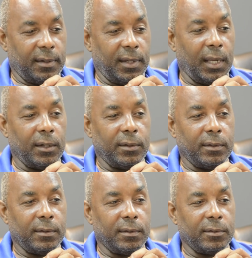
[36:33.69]

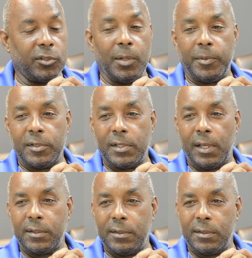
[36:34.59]
England chairman of
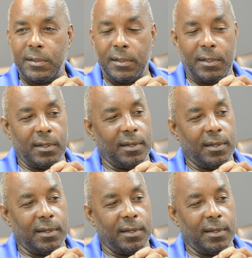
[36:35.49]
selectors.